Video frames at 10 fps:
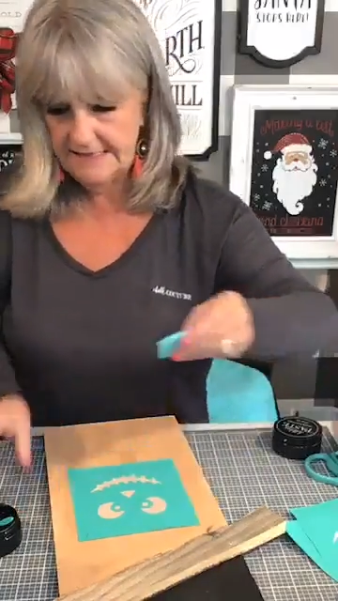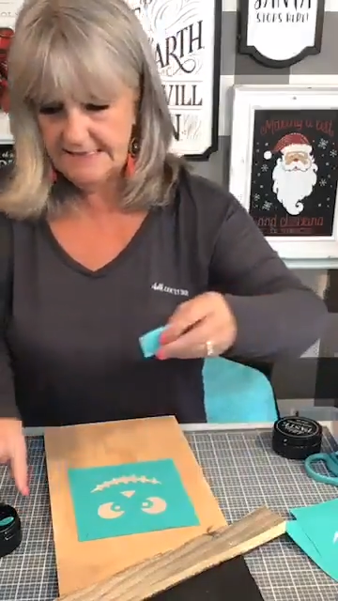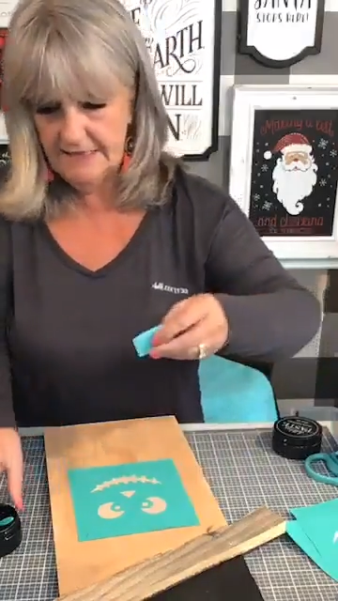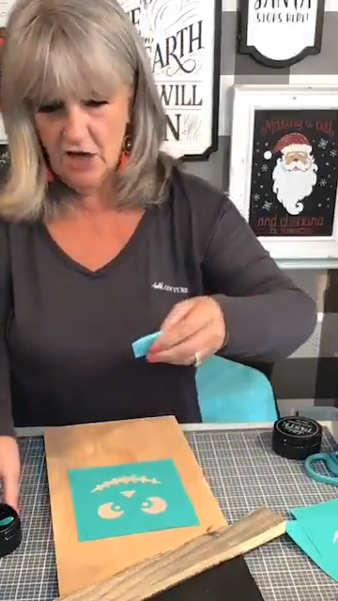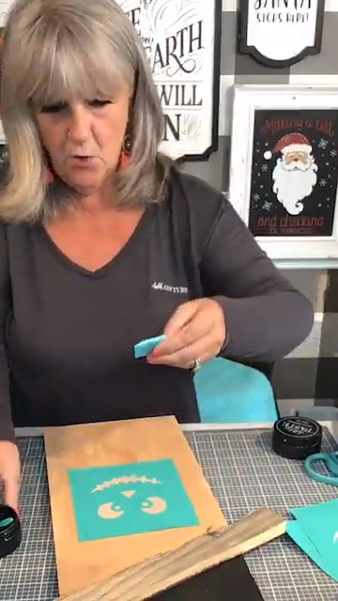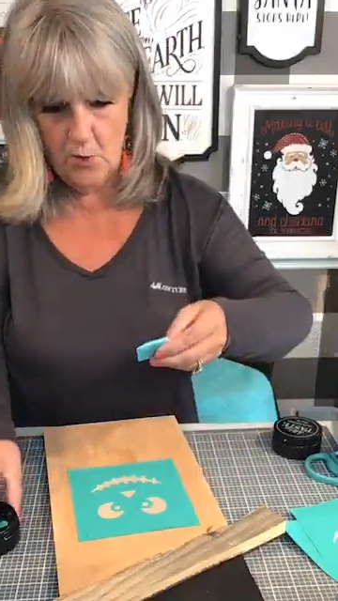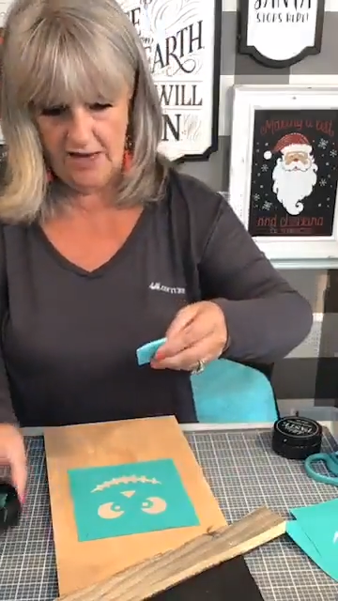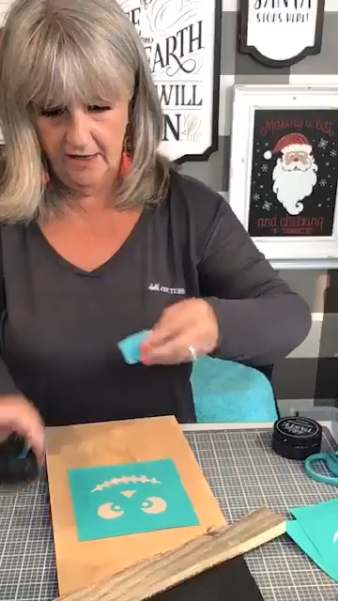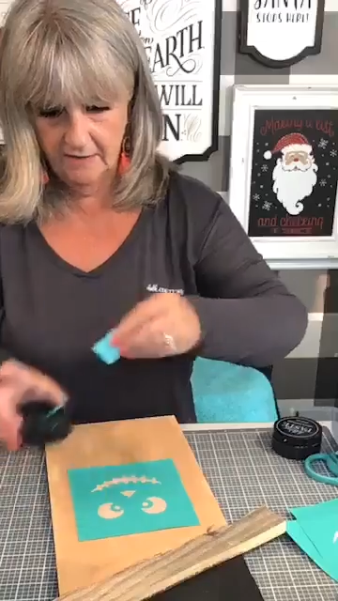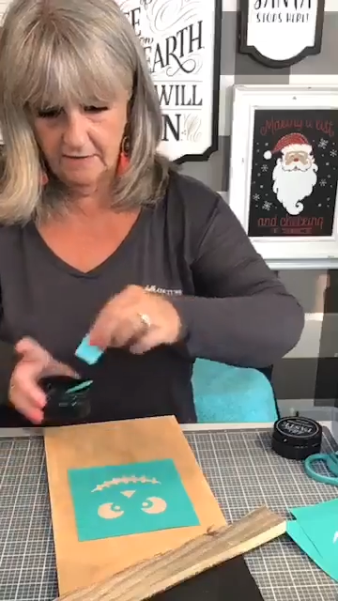Let's get this
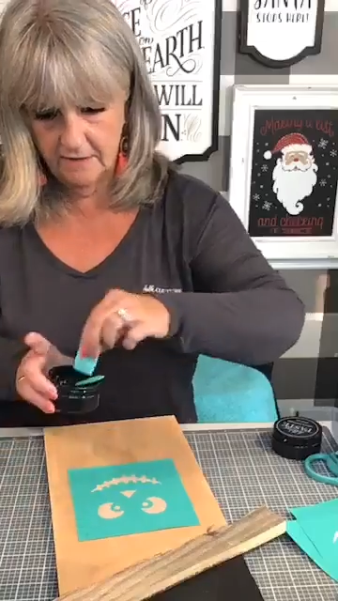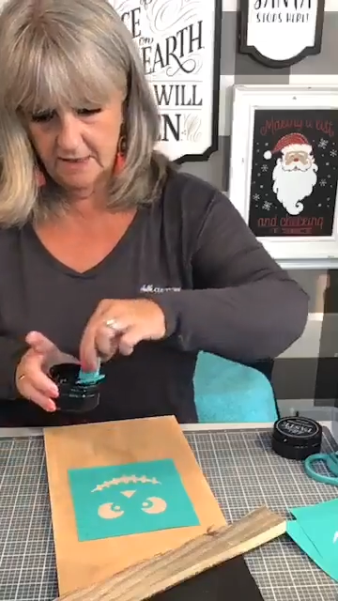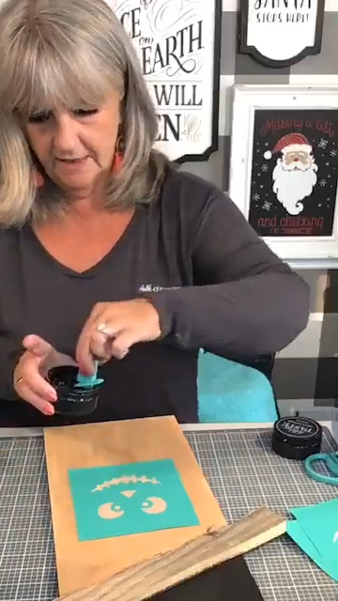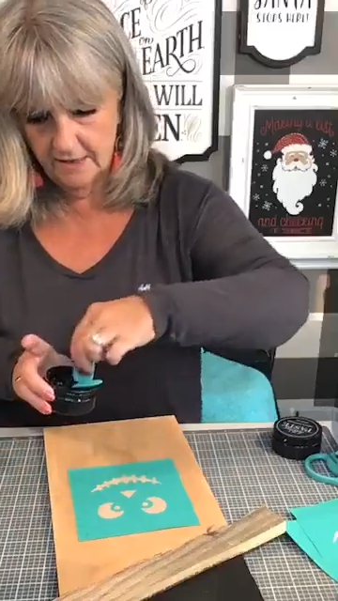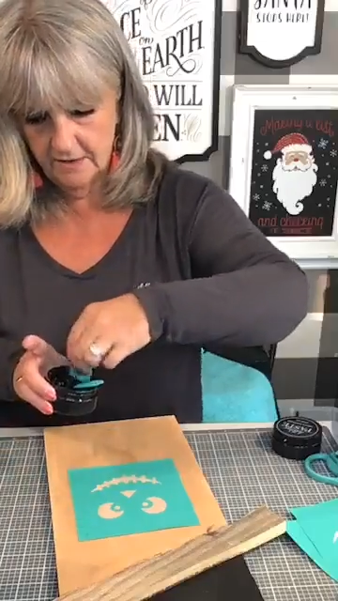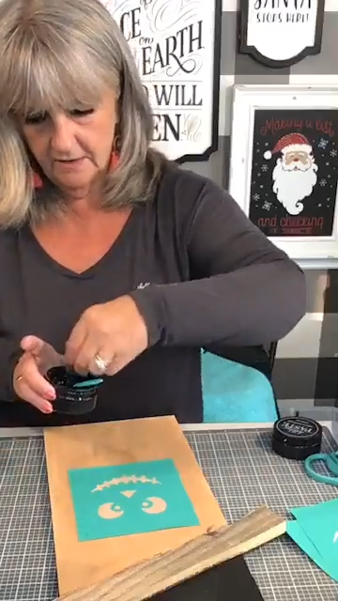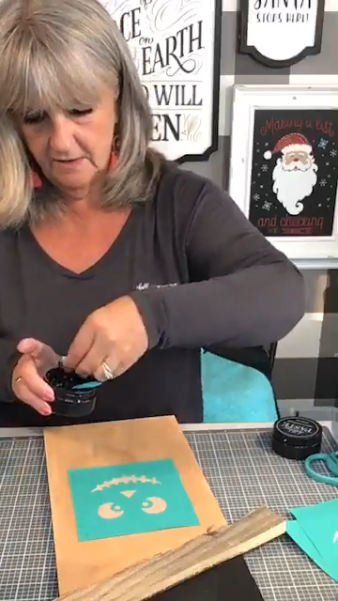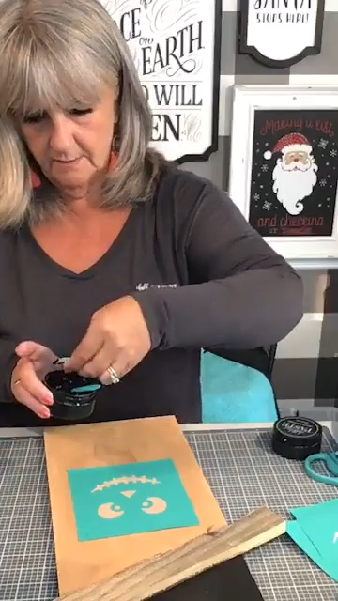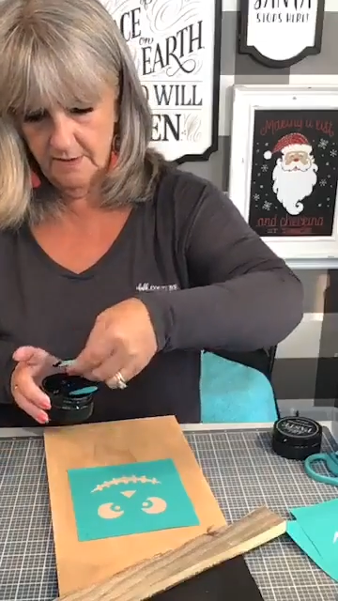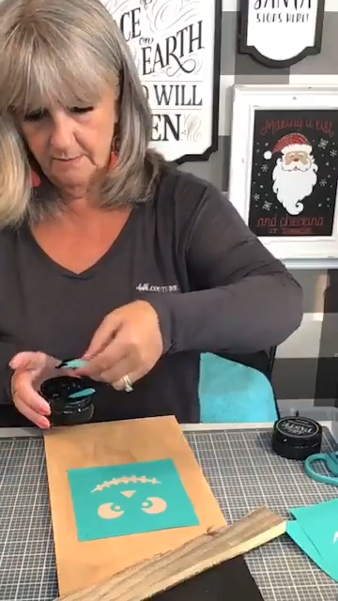going so that I
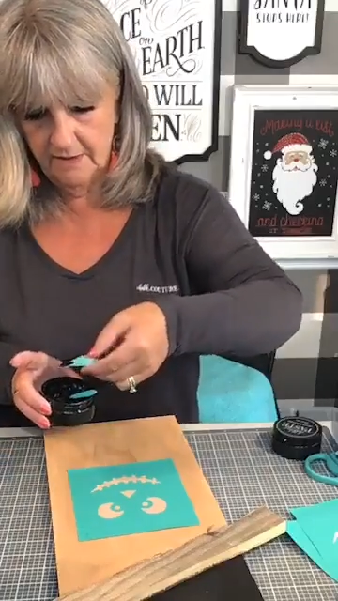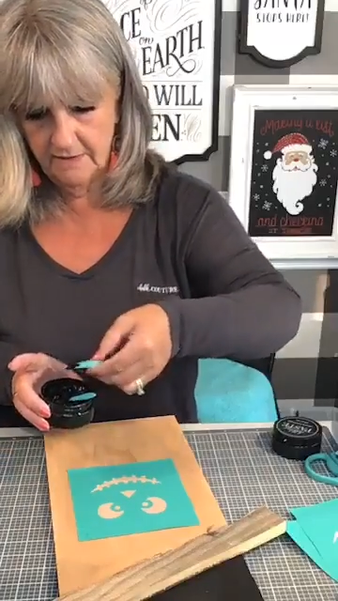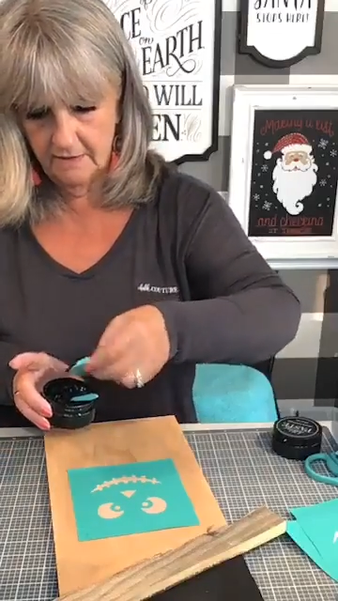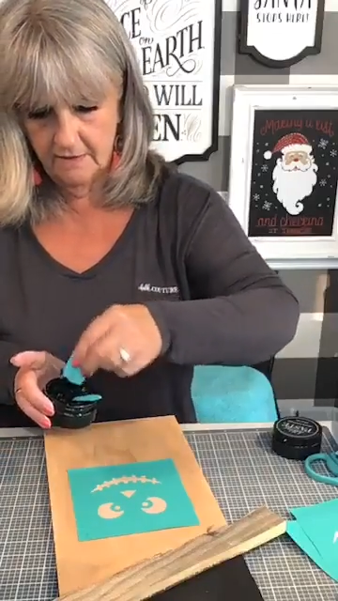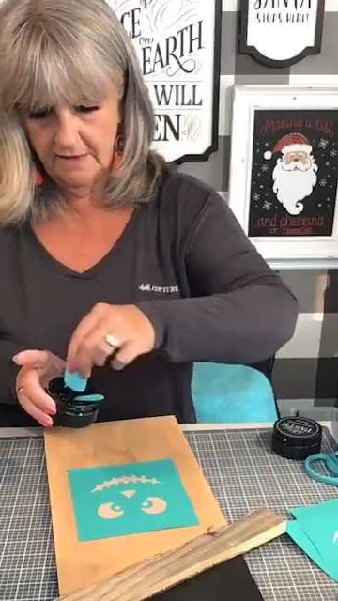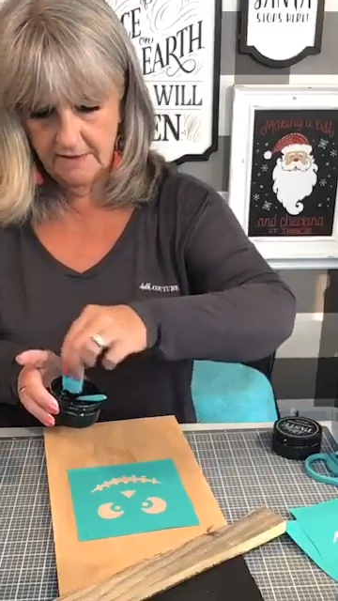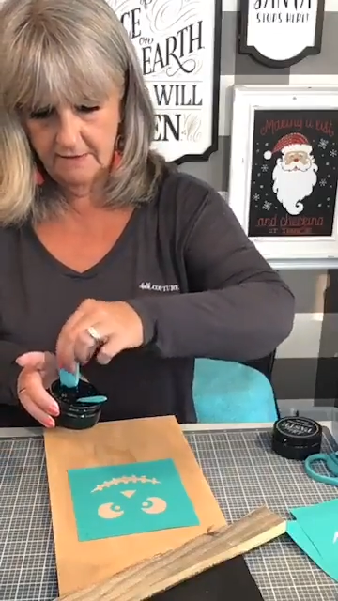can show you the pumpkins.